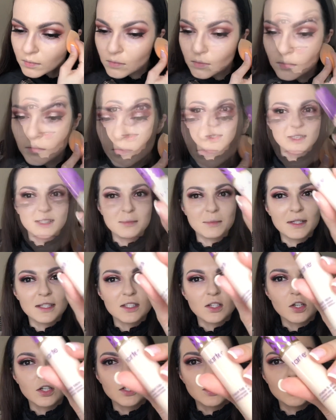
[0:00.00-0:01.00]
I'm going to my
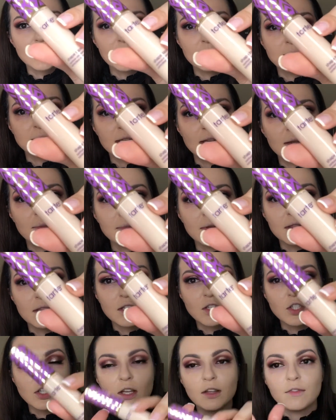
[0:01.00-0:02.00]
Tart Shape Tape in
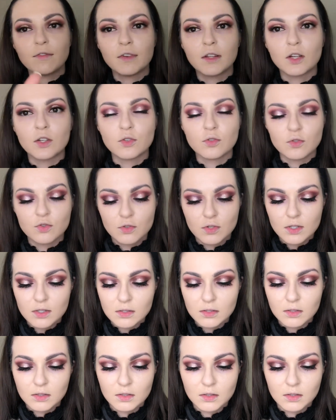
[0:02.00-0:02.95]
the shade Fair Neutral.